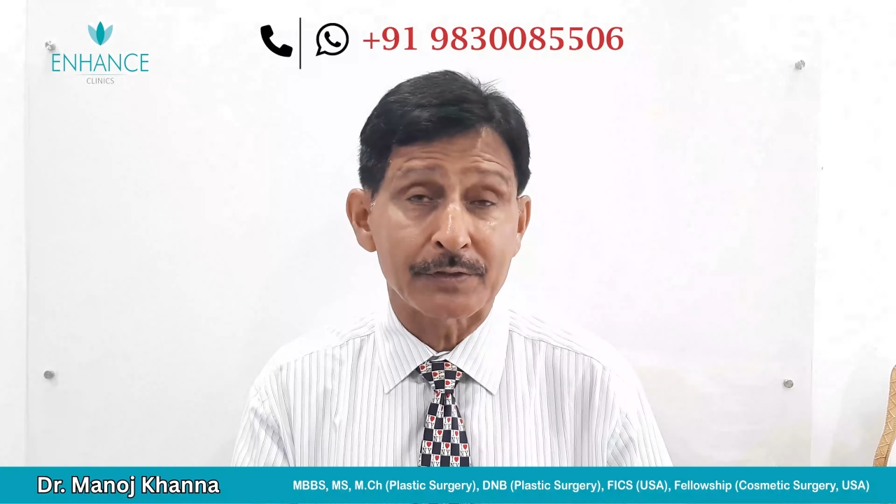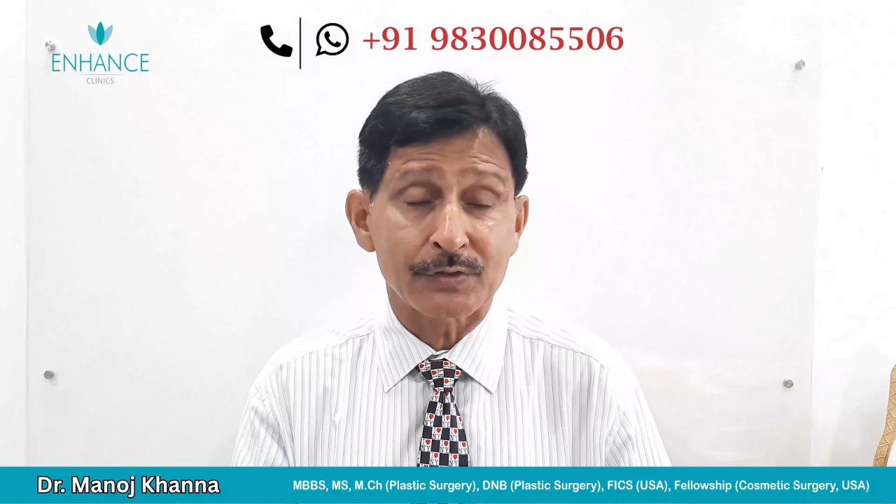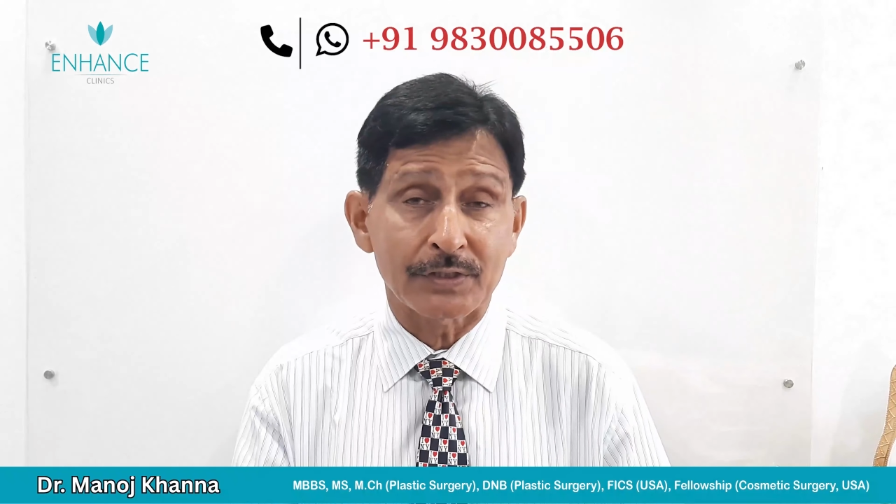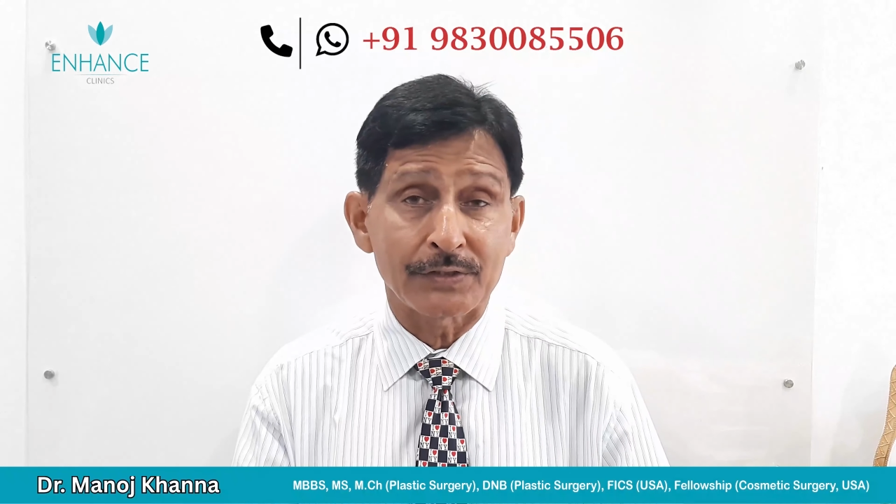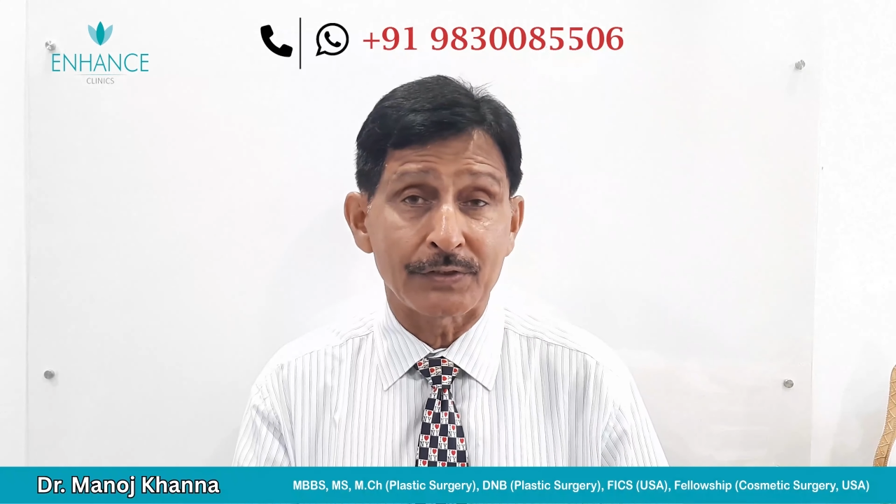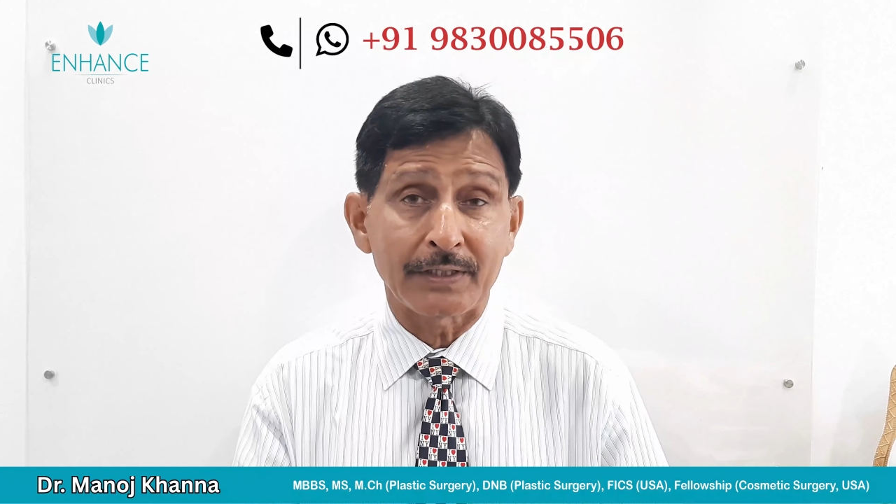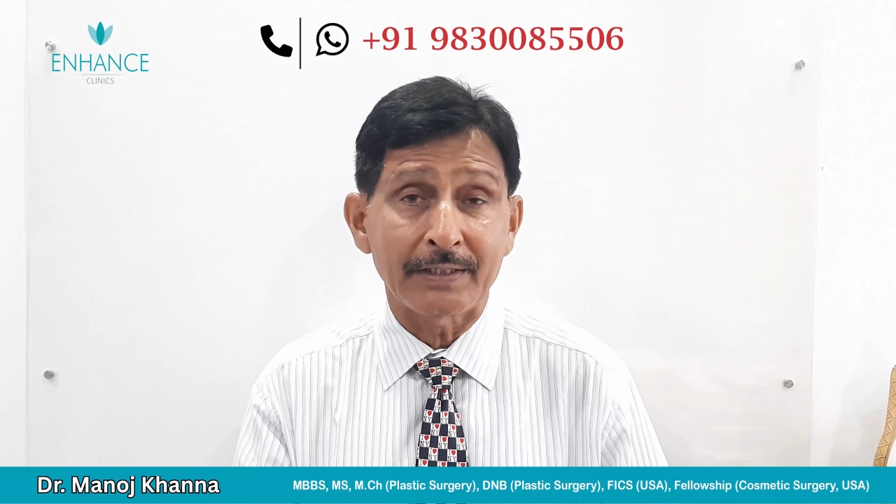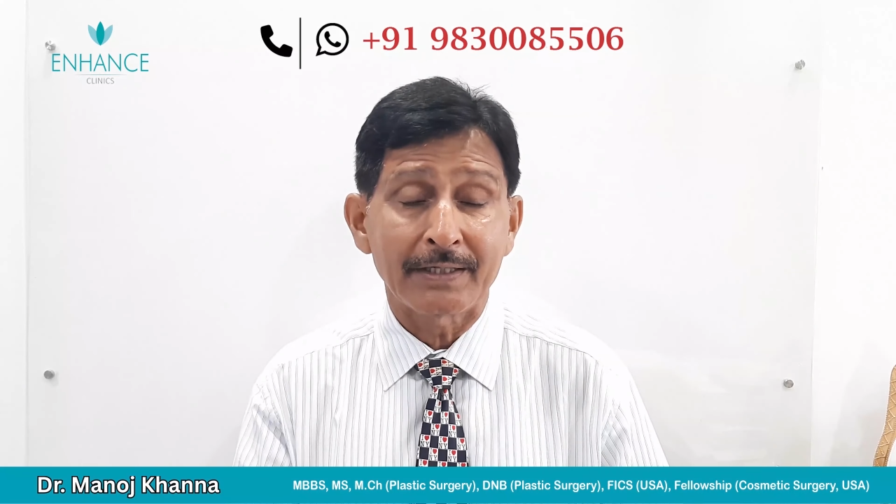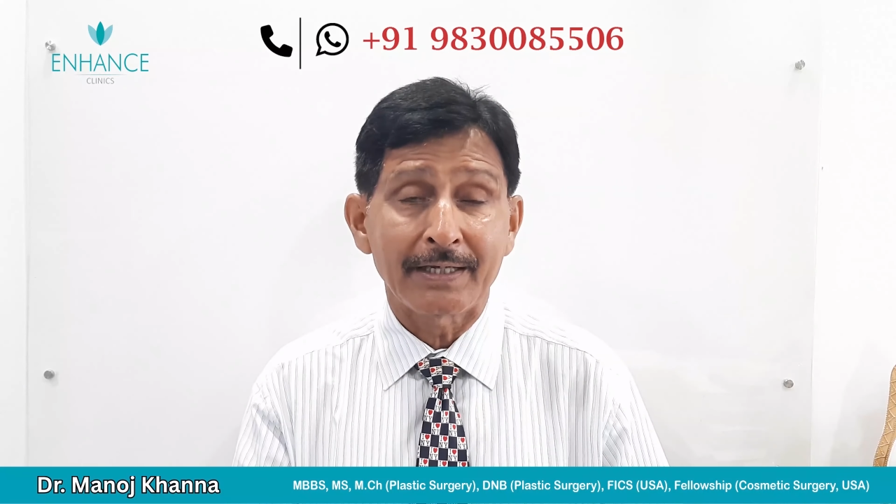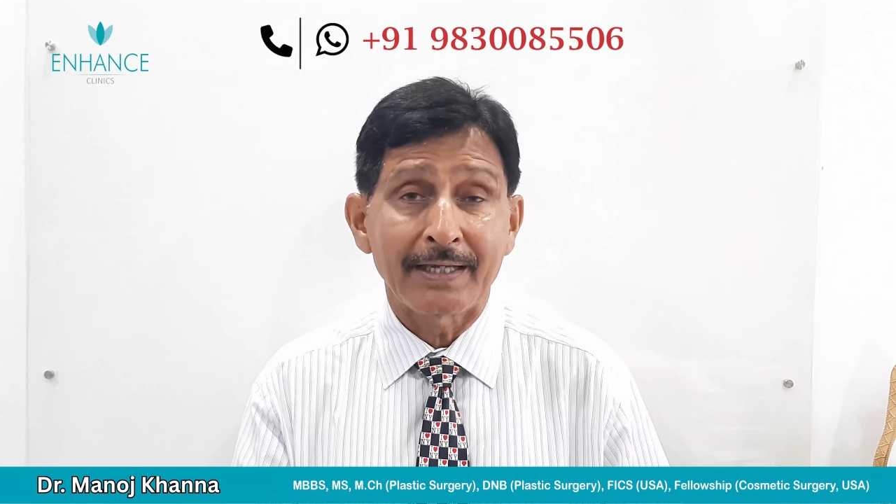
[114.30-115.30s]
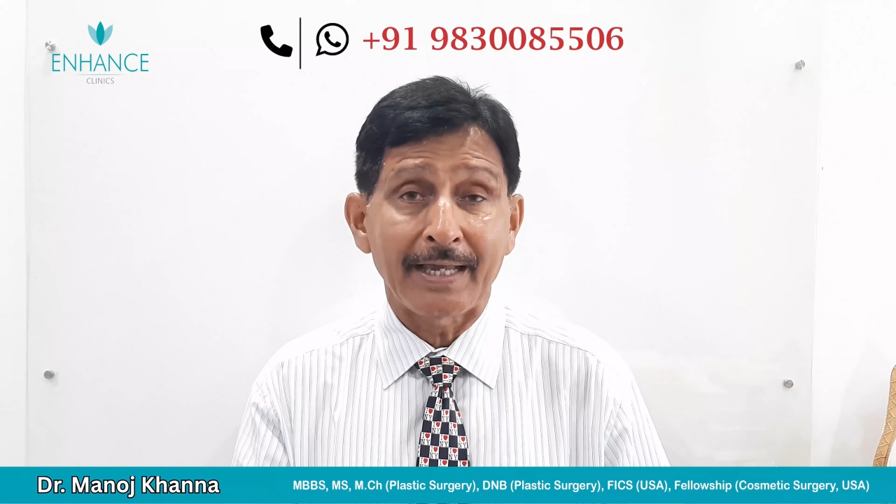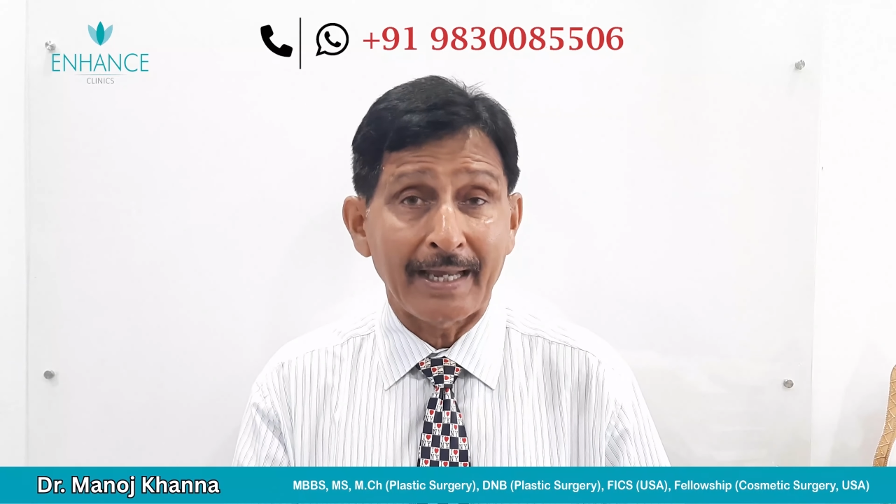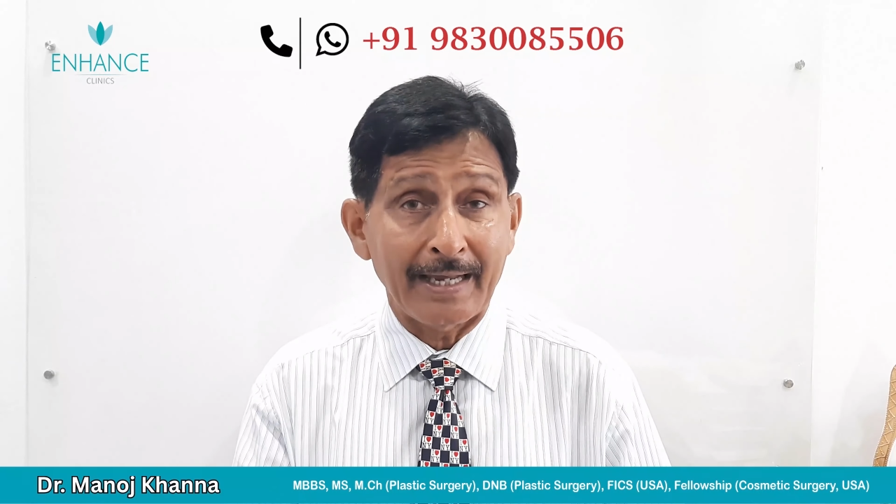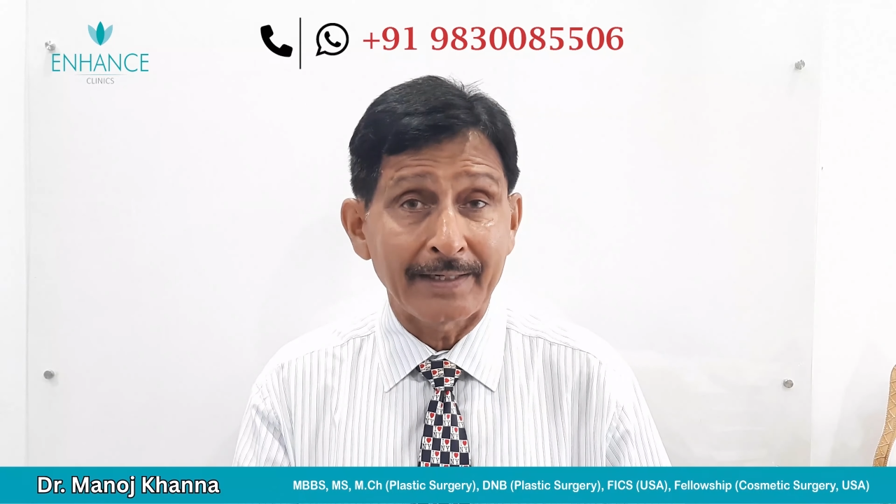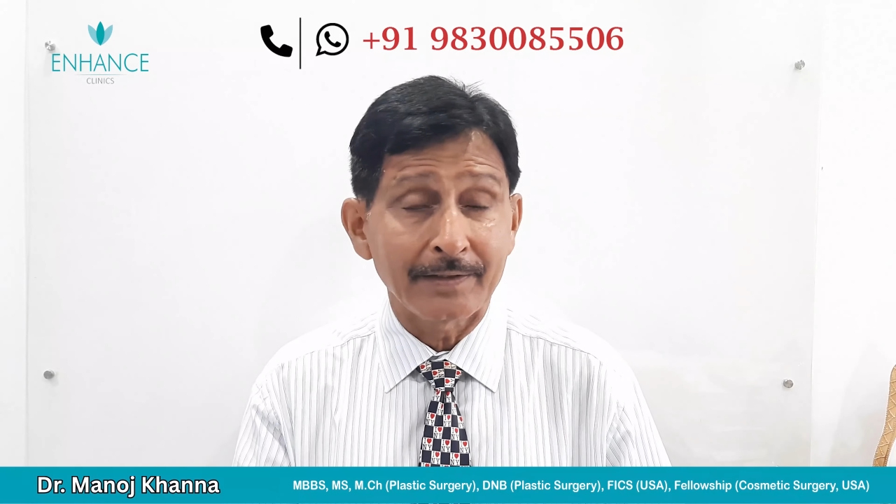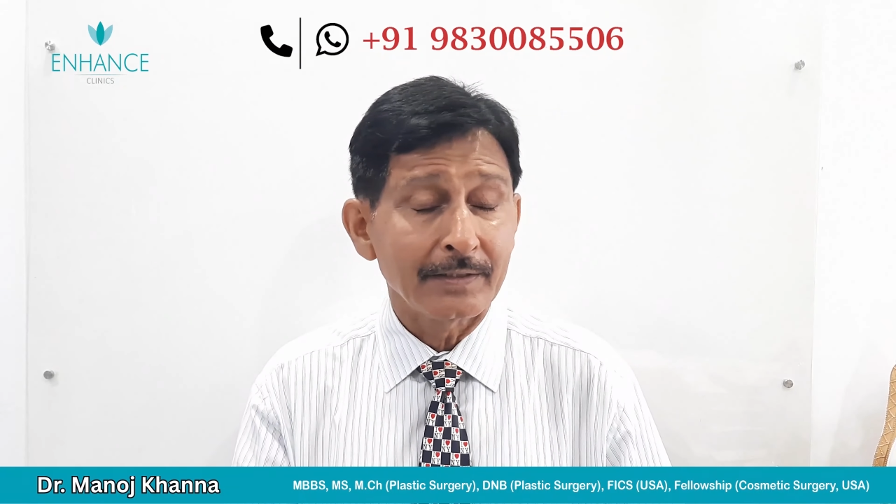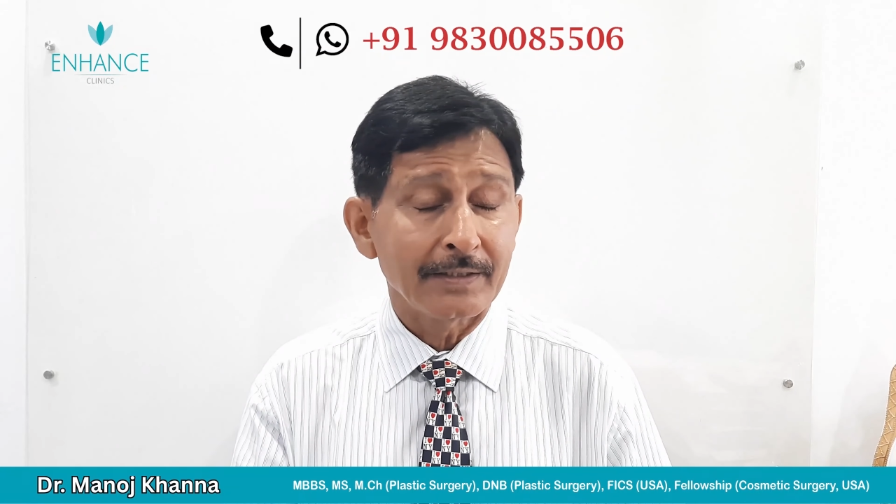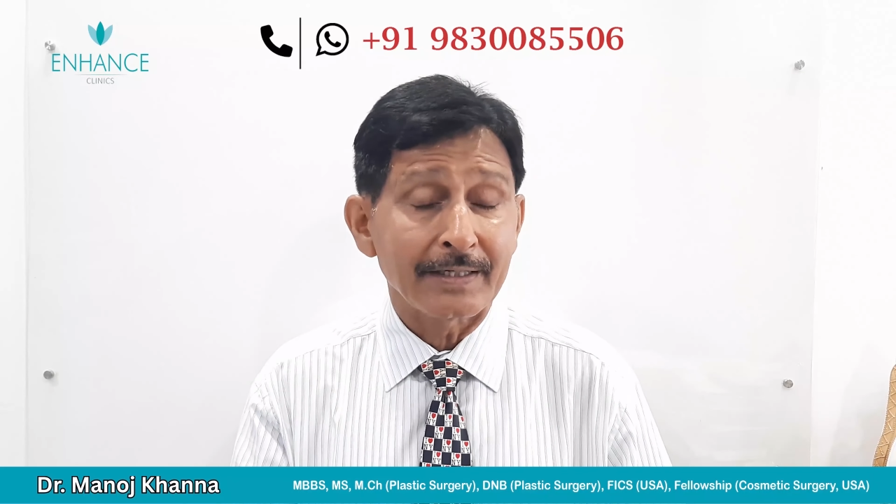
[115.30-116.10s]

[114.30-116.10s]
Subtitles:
the surgery, and